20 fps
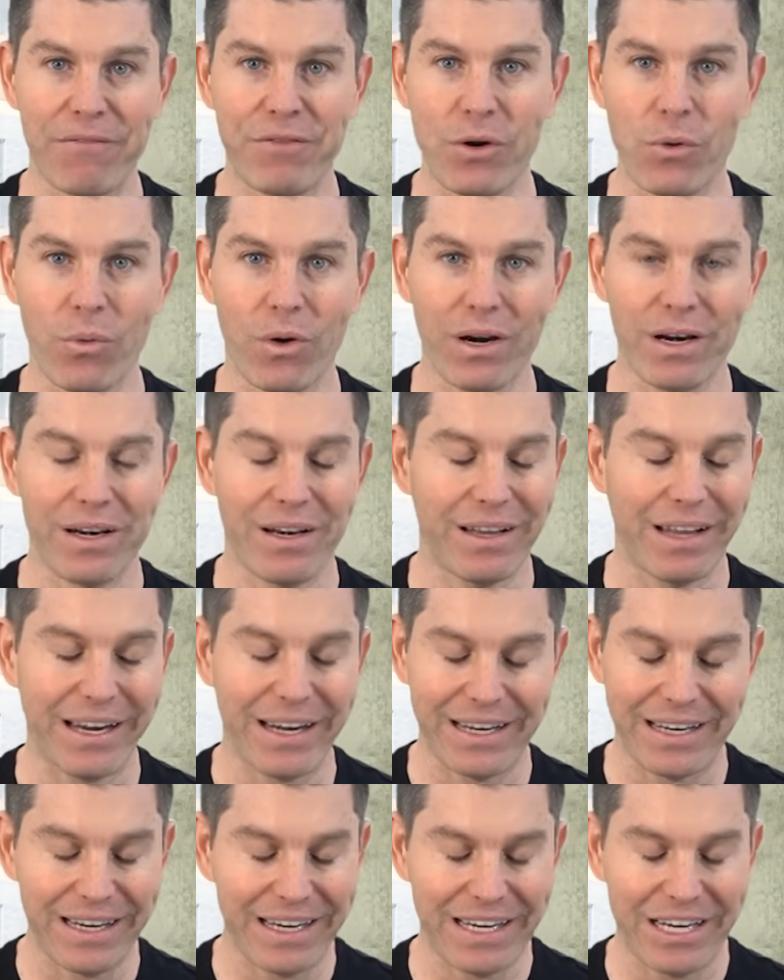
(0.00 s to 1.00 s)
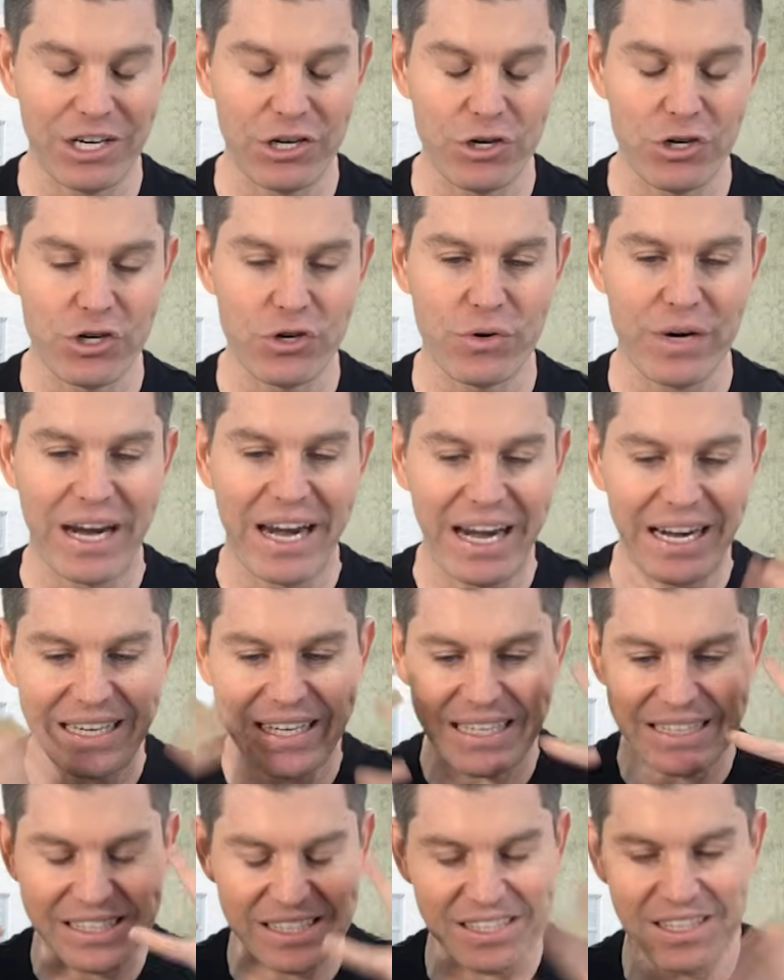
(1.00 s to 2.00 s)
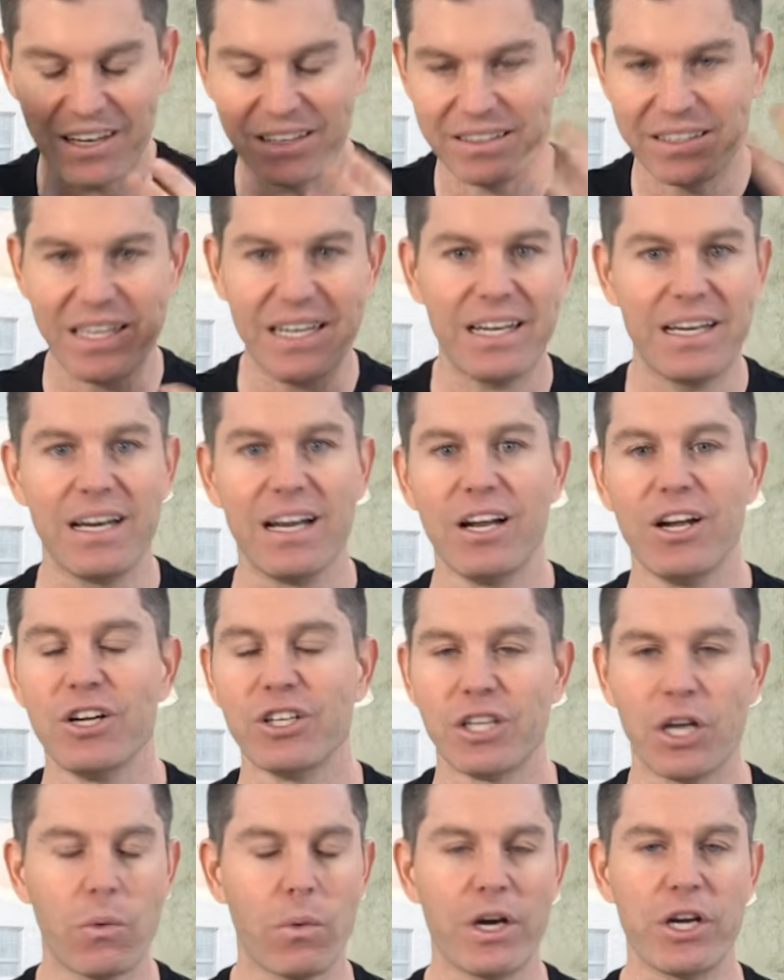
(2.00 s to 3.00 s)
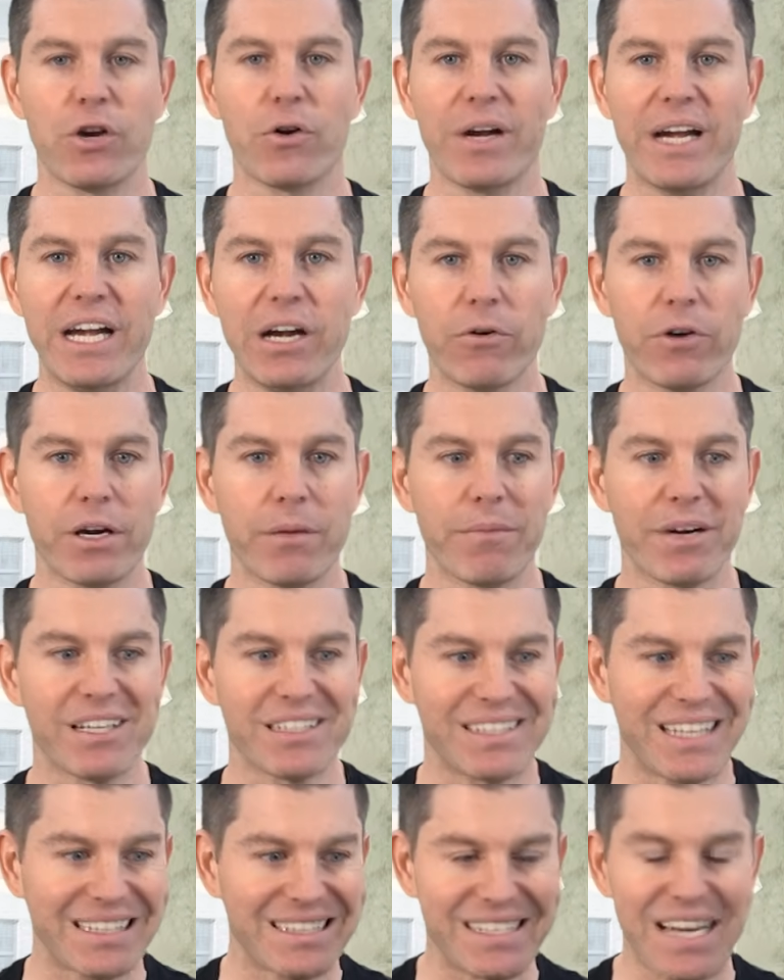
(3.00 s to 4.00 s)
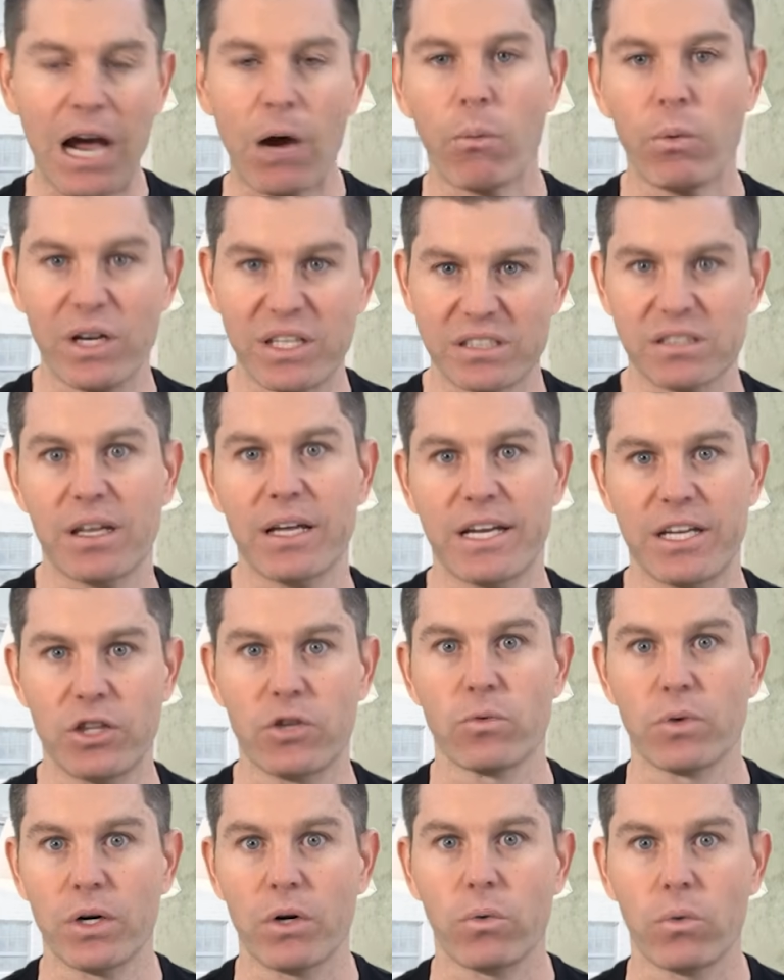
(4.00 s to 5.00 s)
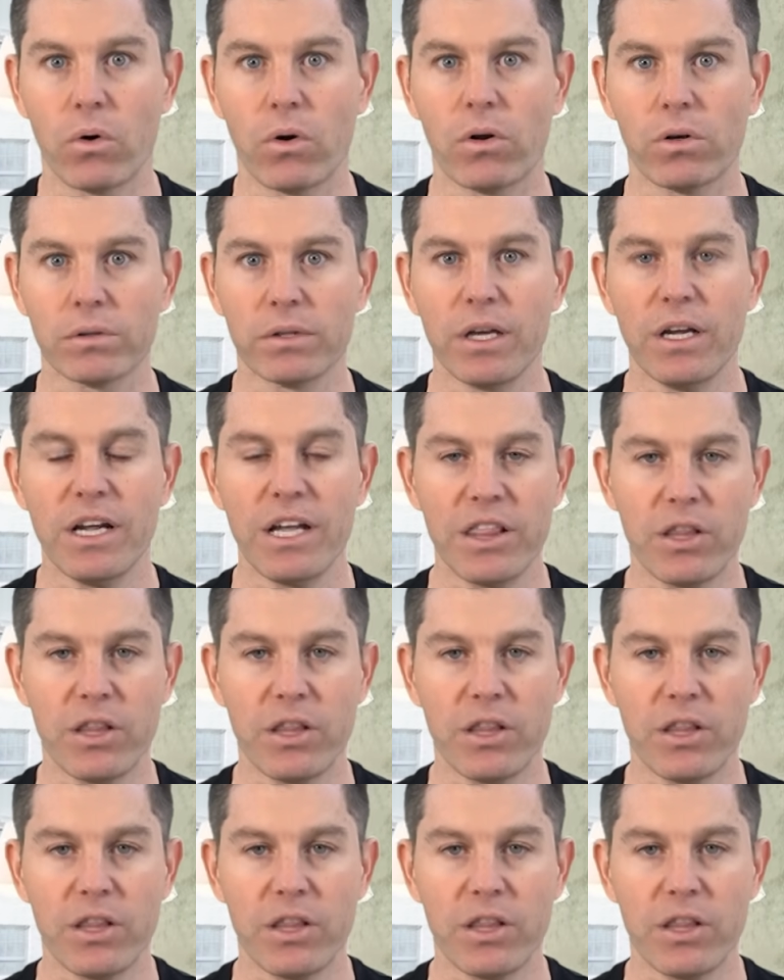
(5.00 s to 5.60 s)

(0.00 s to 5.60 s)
If you want, like, you, you can't get sucked in to what you're hearing because that's not what it's like in the real world.